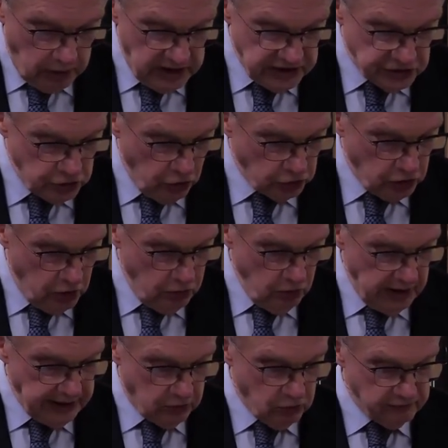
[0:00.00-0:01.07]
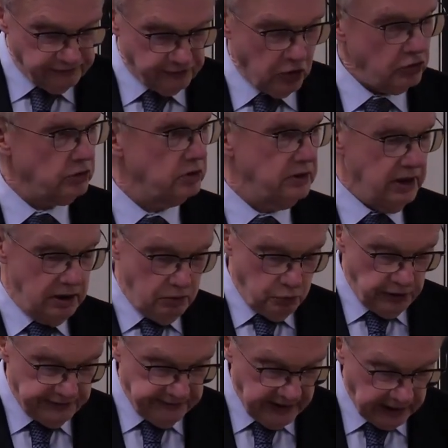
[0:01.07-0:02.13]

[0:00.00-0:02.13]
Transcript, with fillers: is not only confronted with